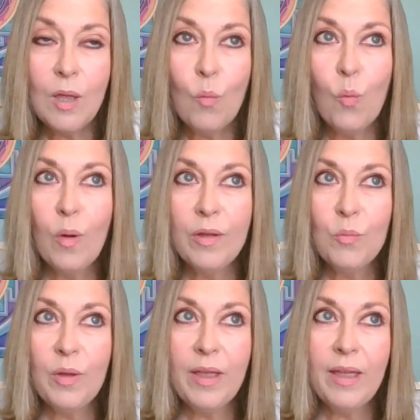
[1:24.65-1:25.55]

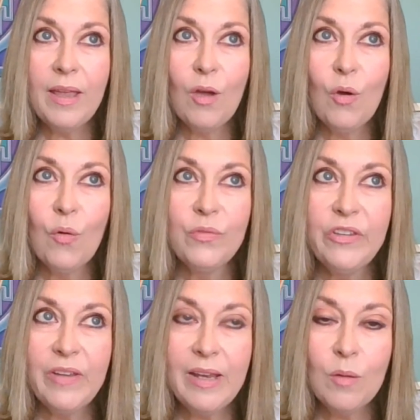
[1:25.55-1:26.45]
one way of
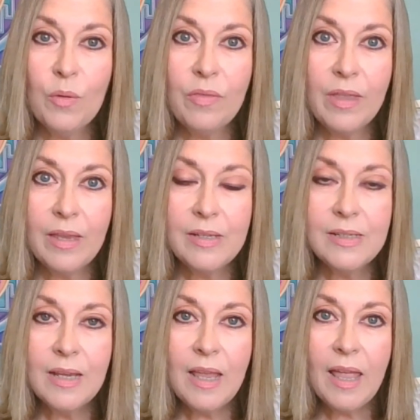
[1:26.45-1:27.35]
dealing with it